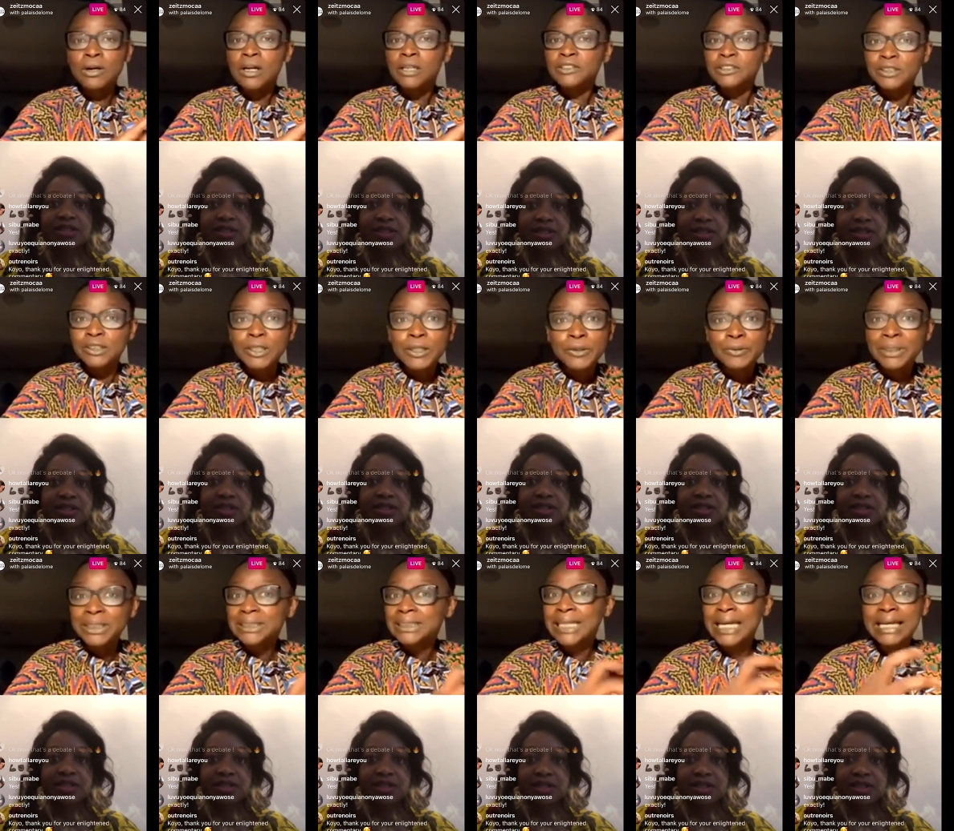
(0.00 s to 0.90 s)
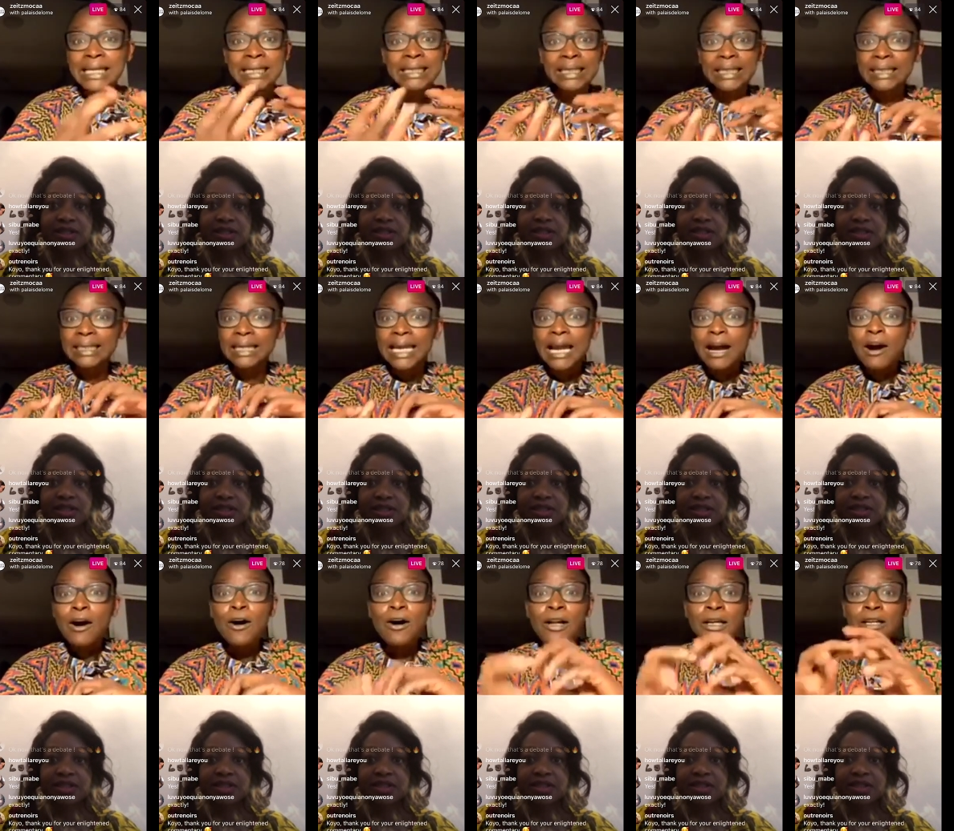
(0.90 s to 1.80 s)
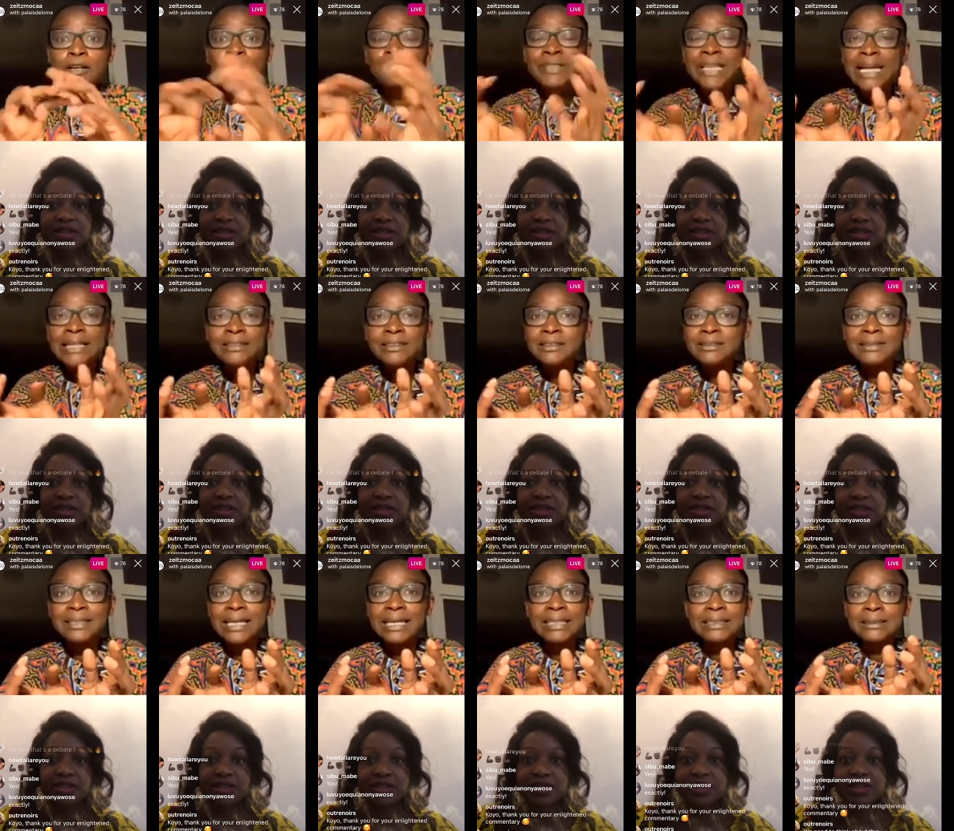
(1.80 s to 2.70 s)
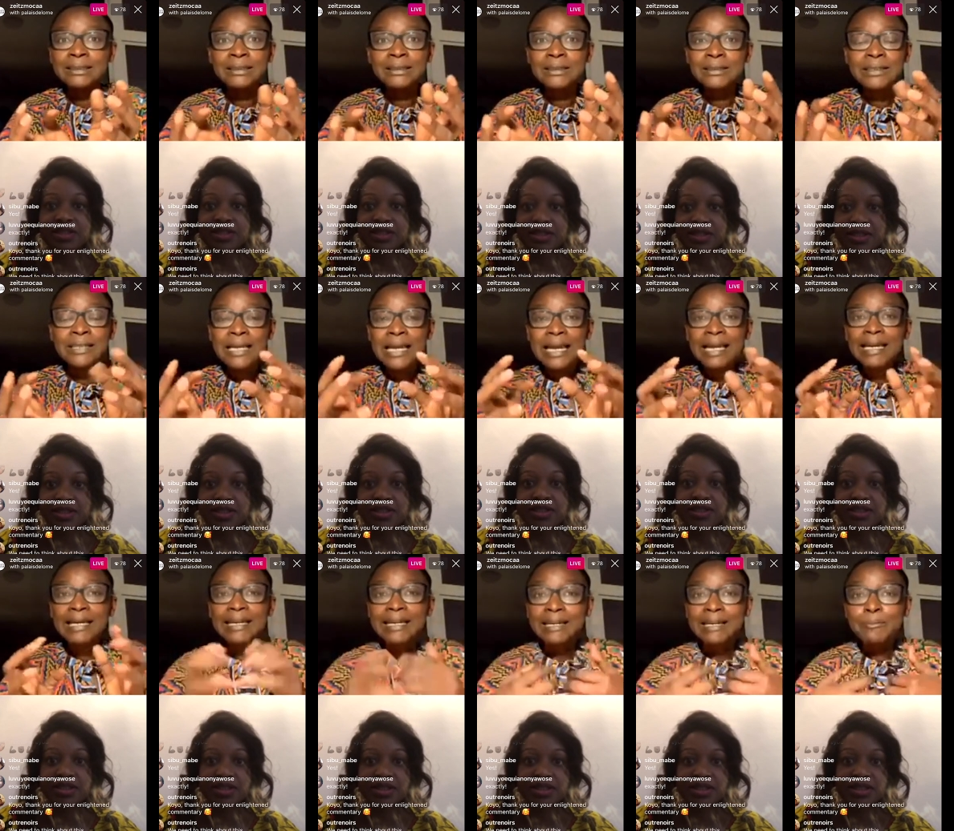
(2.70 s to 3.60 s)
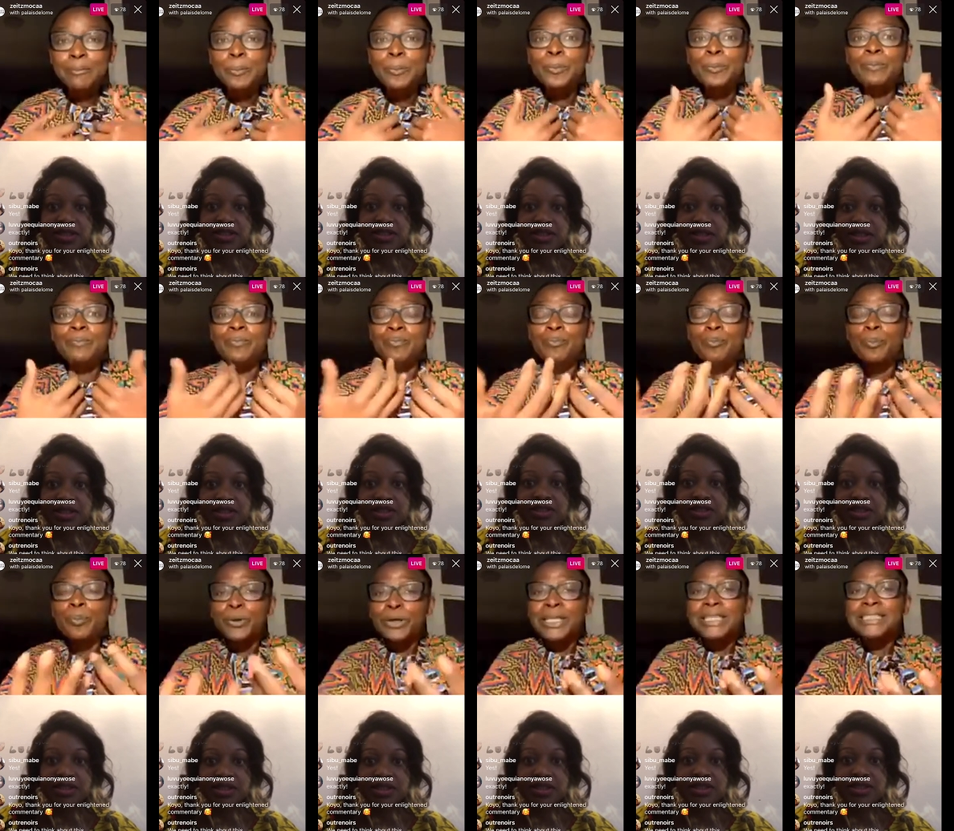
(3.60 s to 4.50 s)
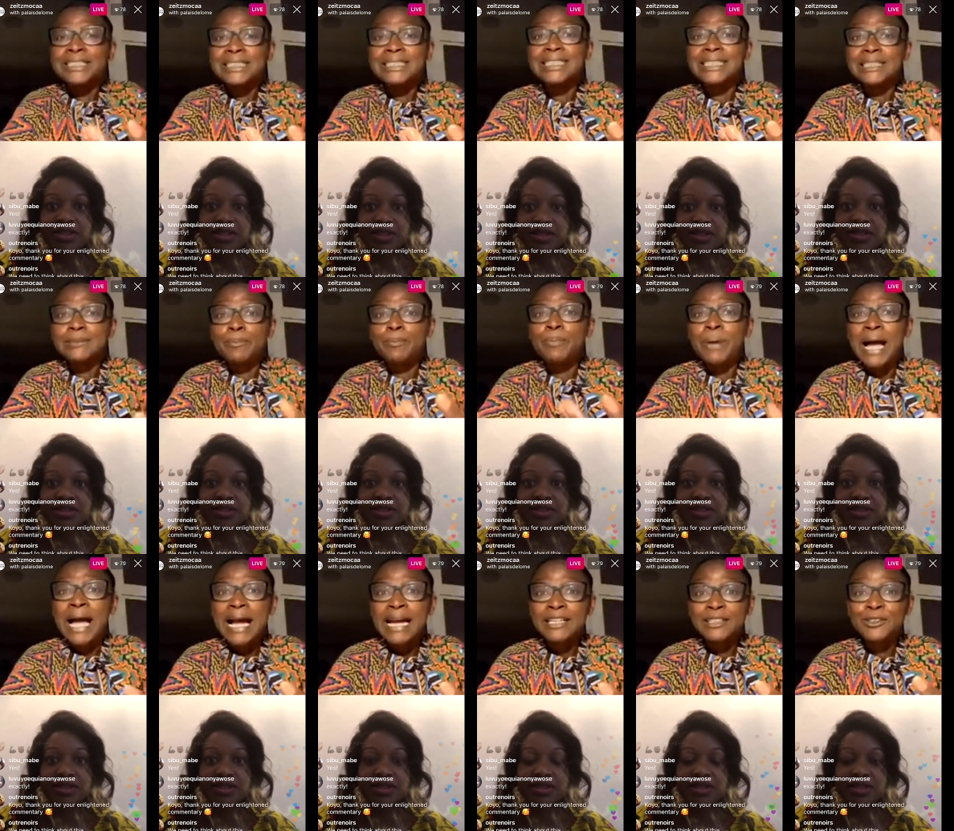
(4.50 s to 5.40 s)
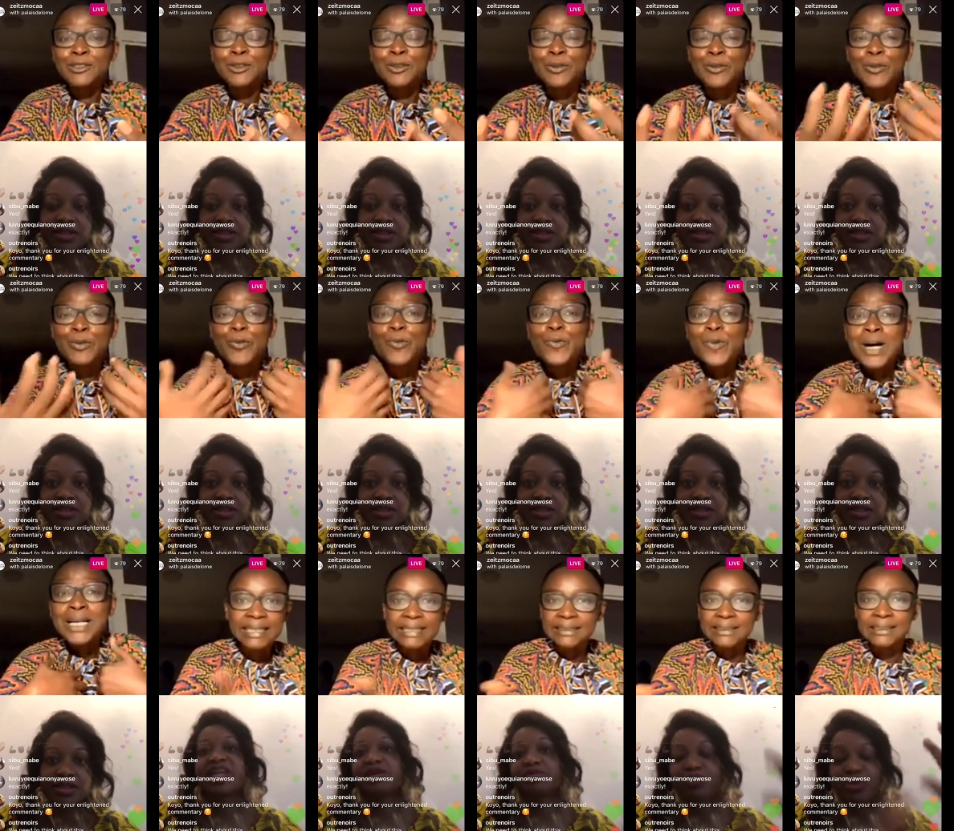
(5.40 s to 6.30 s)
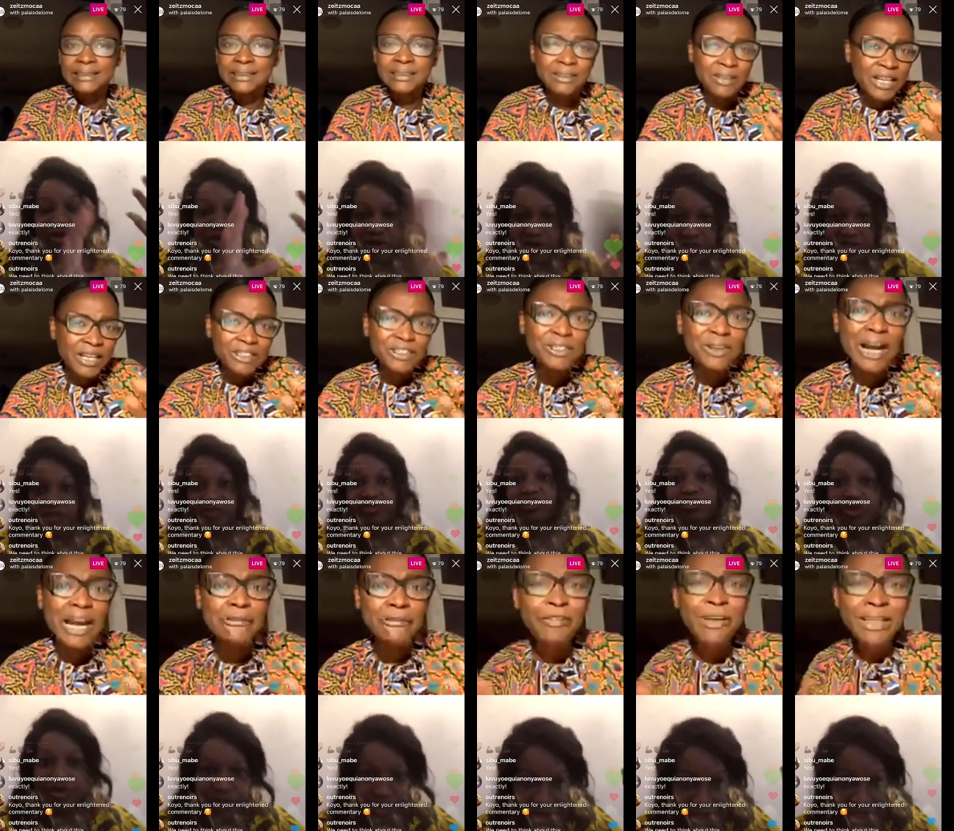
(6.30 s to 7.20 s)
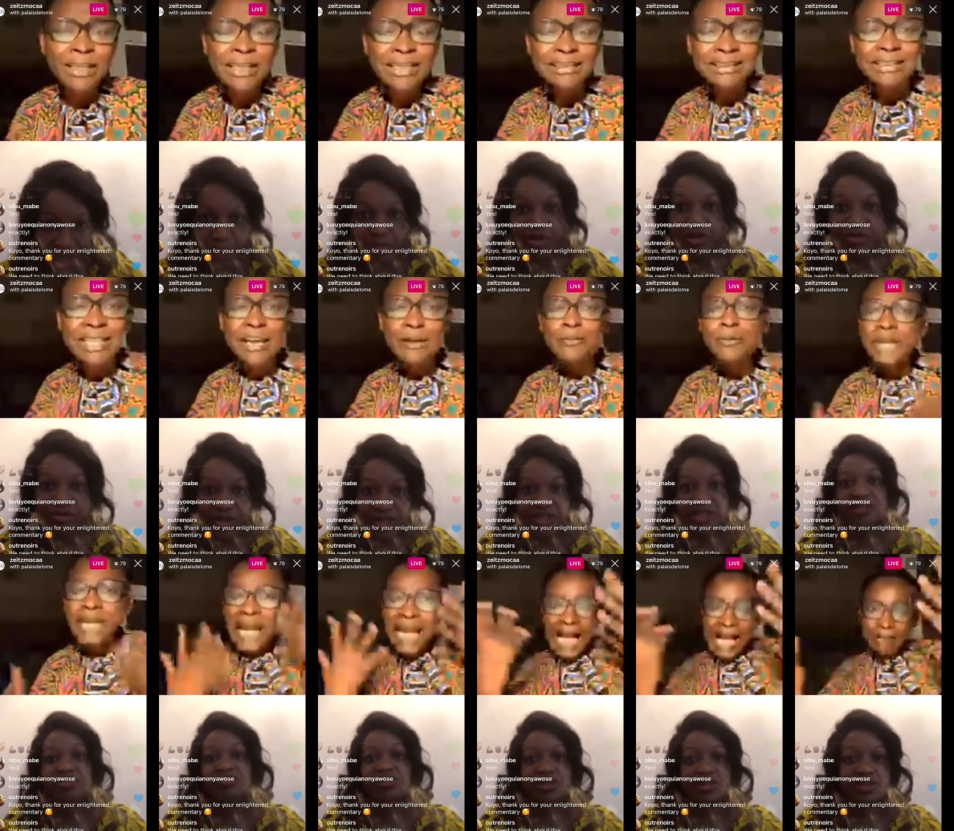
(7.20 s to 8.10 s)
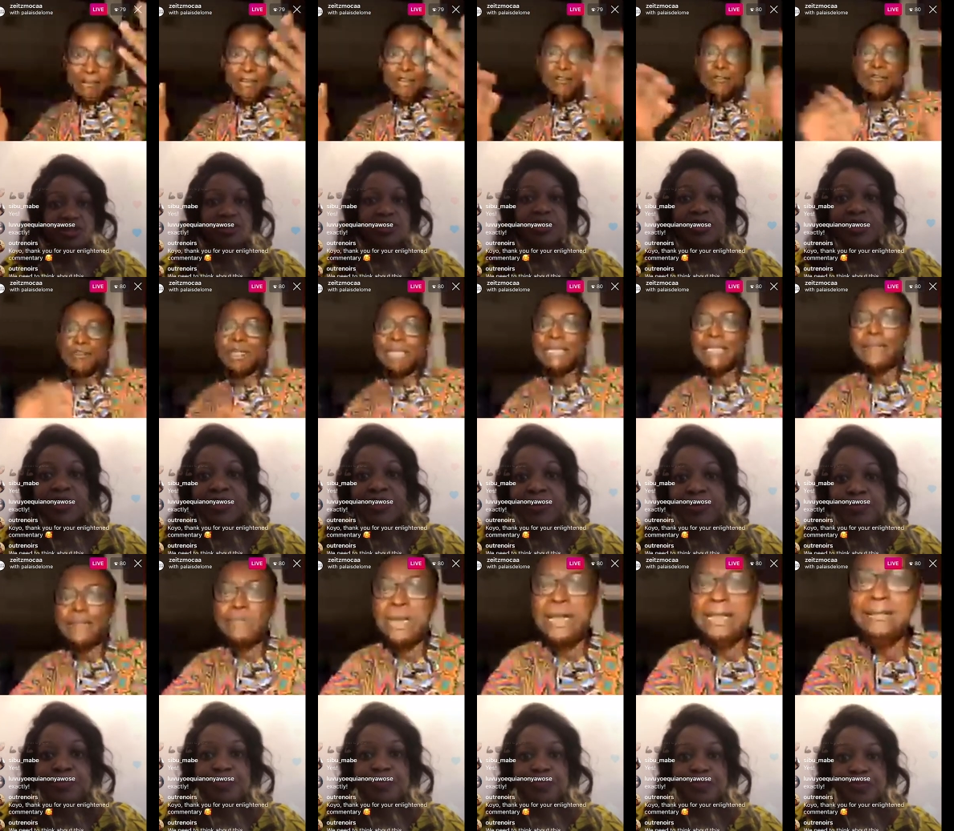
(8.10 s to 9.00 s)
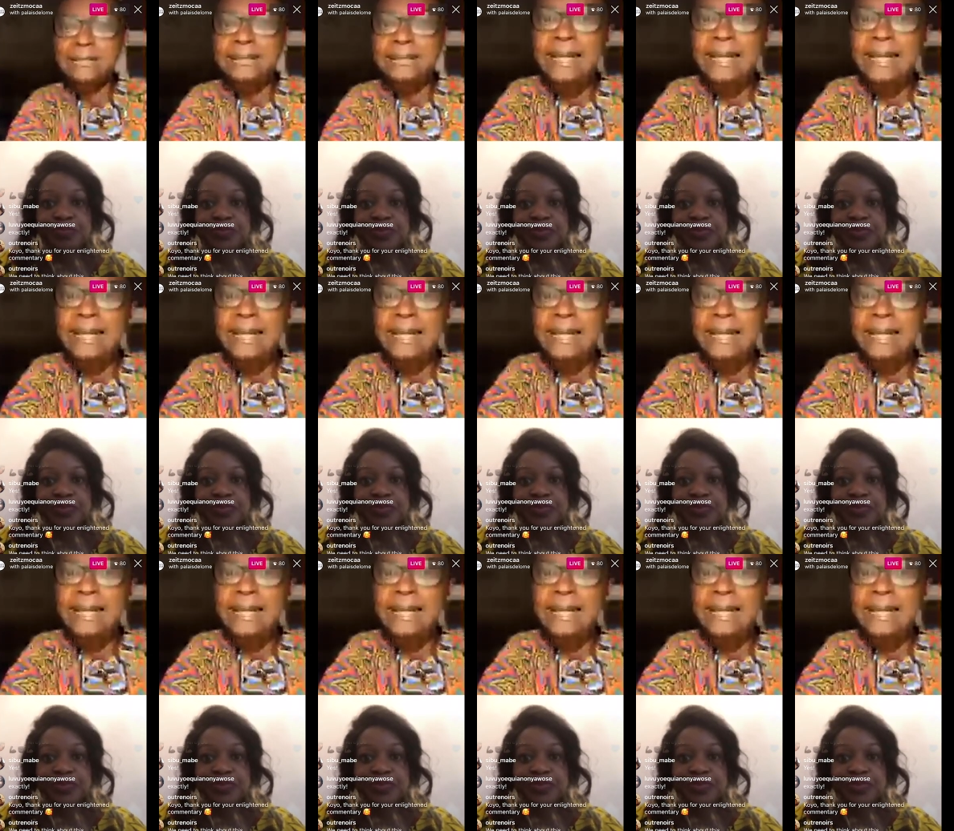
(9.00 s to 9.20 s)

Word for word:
Speaker 1: storytelling, all of that together brings it back to
Speaker 2: what labeled, we have to think about